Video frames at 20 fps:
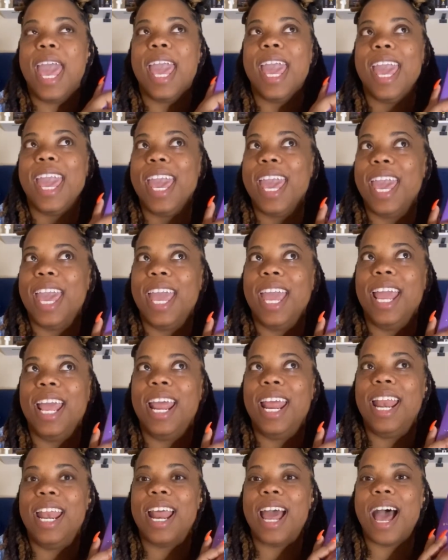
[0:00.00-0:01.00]

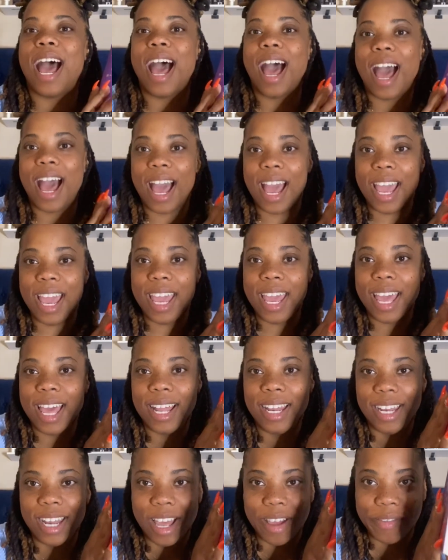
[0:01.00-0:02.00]
And I
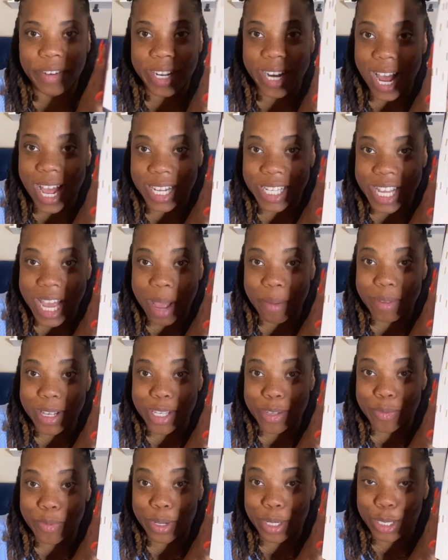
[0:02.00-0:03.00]
loved it. I tabbed
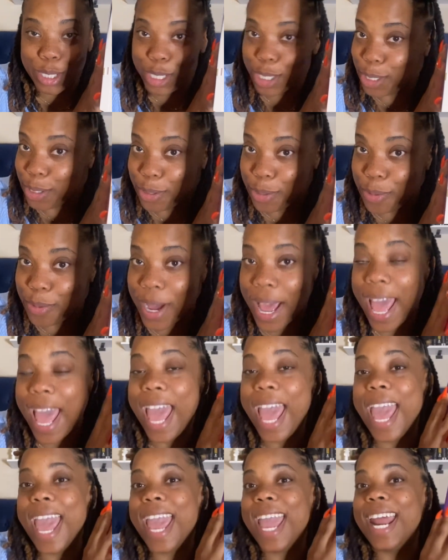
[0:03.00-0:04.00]
this one too.
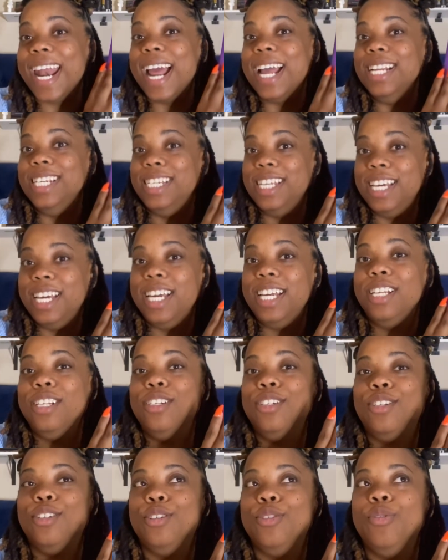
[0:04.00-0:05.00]
And I did
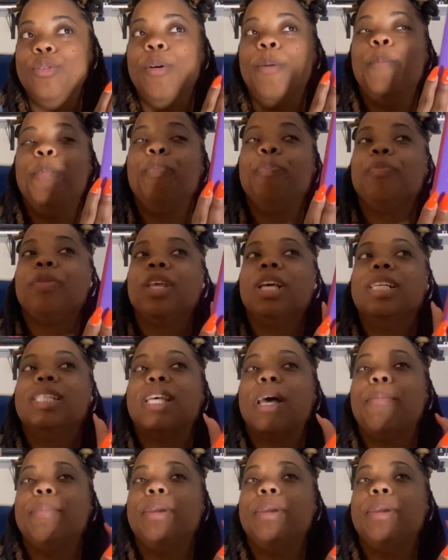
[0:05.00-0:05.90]
do some